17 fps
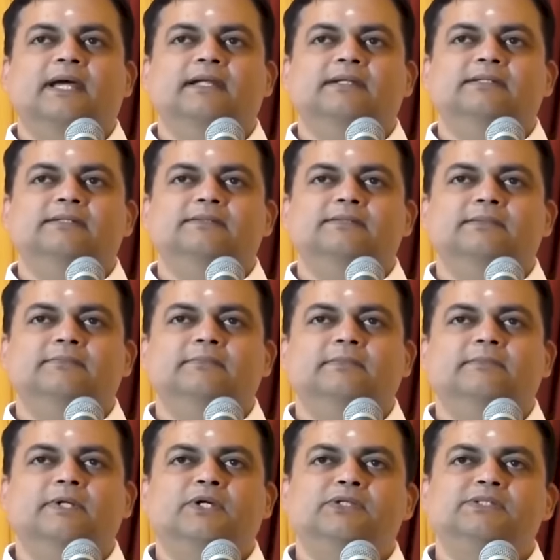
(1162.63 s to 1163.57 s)
And
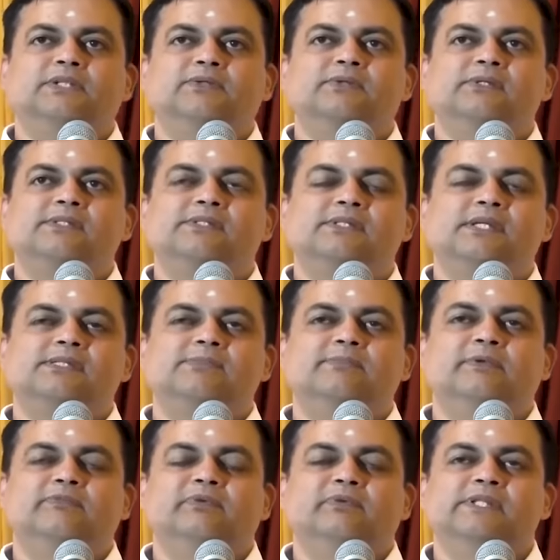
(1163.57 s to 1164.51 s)
because it was just
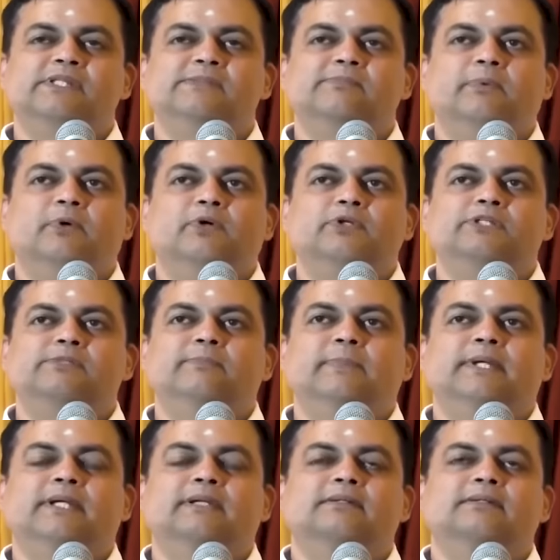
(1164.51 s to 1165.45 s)
before the sports
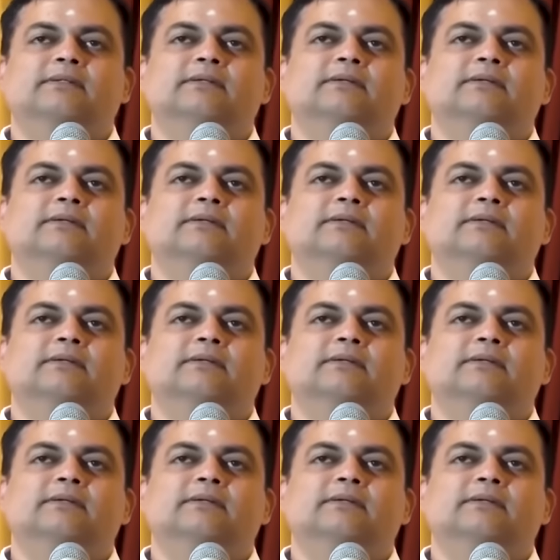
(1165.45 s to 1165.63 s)
meet,